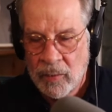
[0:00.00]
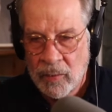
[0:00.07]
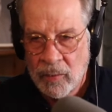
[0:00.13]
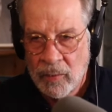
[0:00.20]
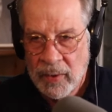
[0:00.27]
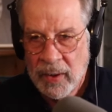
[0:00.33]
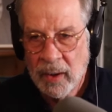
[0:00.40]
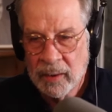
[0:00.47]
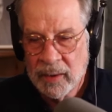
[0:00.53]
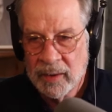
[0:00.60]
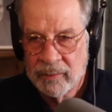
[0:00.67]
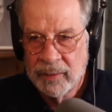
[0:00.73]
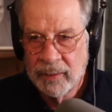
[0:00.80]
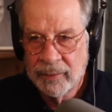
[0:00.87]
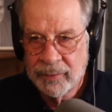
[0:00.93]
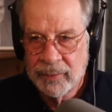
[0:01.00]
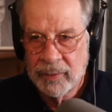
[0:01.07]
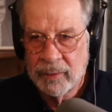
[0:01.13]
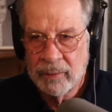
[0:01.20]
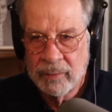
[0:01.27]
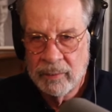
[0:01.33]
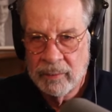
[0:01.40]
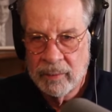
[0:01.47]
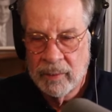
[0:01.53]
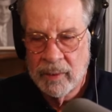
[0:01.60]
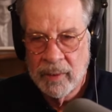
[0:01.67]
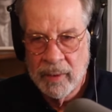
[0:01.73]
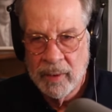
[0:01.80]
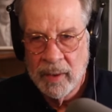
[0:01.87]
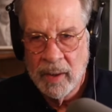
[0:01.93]
we are living through
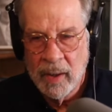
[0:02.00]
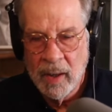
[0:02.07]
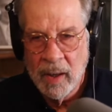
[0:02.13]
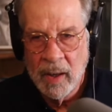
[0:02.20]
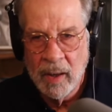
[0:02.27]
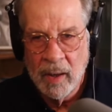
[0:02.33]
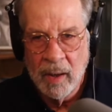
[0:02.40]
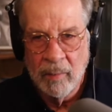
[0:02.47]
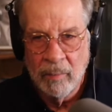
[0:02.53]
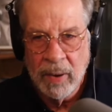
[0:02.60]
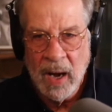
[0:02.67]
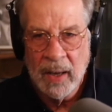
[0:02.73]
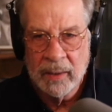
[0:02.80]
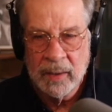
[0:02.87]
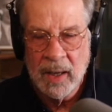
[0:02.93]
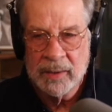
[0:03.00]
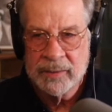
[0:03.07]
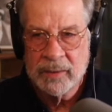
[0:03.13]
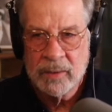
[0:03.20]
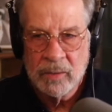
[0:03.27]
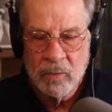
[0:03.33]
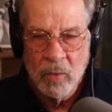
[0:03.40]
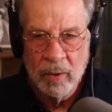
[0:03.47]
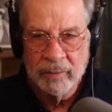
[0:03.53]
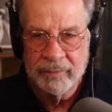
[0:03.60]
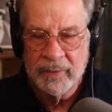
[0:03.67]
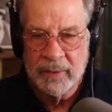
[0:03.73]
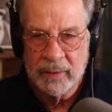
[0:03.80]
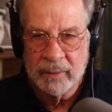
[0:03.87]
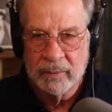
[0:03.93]
biological
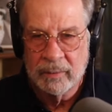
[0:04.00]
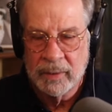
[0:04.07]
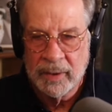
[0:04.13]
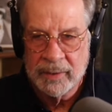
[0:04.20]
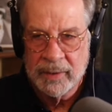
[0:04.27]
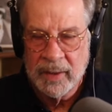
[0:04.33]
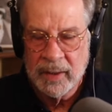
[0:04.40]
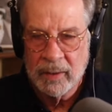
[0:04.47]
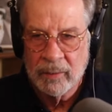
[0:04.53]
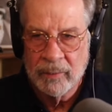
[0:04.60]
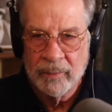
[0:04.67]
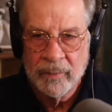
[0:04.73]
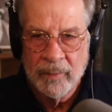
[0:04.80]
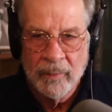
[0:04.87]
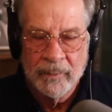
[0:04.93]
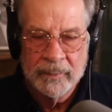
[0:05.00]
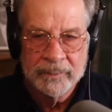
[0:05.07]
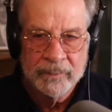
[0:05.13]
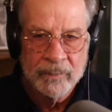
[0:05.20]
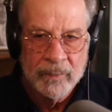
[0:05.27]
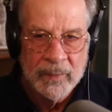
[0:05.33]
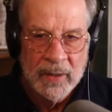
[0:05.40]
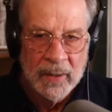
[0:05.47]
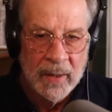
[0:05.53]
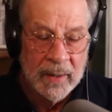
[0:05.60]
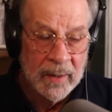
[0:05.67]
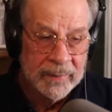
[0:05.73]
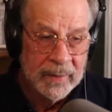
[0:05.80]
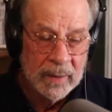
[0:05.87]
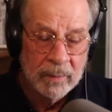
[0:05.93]
warfare right now. And I
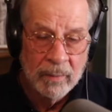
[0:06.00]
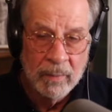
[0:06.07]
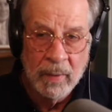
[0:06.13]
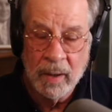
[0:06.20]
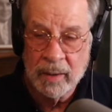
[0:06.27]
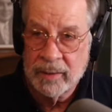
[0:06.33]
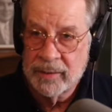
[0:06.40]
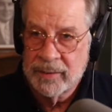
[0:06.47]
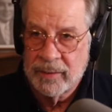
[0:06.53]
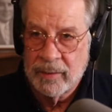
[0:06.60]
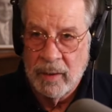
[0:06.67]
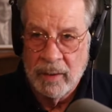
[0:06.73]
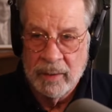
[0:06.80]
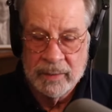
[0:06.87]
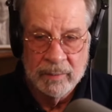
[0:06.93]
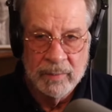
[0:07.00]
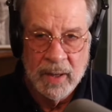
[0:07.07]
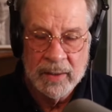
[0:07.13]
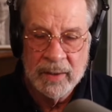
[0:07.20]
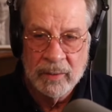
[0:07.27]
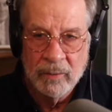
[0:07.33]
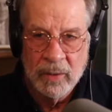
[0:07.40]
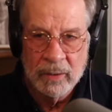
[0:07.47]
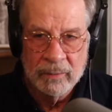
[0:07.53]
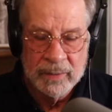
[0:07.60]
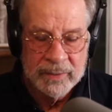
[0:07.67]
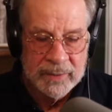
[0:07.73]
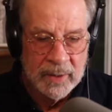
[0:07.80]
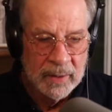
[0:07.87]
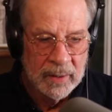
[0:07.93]
think Mark is on the money where we
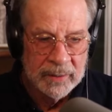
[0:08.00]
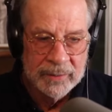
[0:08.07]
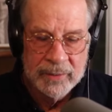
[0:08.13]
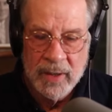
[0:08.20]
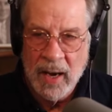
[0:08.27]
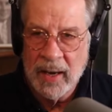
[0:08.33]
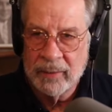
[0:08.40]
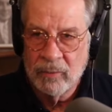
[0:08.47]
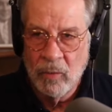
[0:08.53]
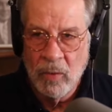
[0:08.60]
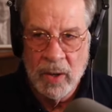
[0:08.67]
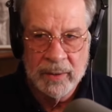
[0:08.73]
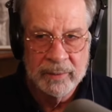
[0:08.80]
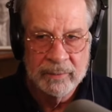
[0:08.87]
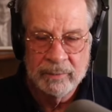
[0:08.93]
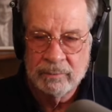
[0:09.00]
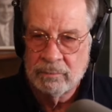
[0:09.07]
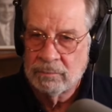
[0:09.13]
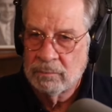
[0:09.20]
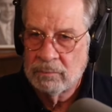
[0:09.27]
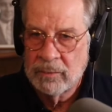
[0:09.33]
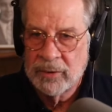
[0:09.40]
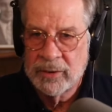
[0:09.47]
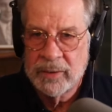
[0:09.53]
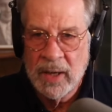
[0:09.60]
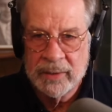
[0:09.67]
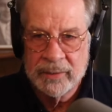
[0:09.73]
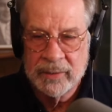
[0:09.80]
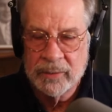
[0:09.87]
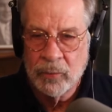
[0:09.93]
say it's not
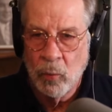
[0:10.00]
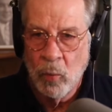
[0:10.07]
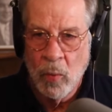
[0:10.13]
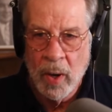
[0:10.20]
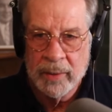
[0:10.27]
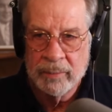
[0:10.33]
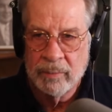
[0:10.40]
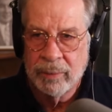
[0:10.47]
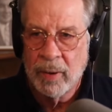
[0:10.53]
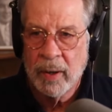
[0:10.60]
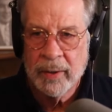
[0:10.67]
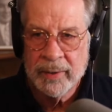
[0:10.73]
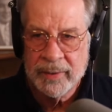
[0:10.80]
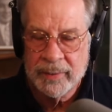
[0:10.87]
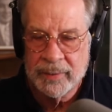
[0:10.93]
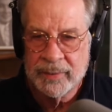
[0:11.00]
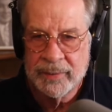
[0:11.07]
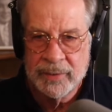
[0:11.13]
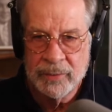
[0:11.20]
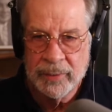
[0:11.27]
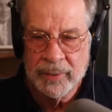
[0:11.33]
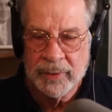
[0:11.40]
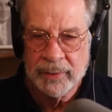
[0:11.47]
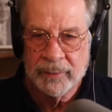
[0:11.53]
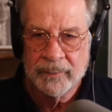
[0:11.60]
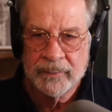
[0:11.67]
just one party that's doing it.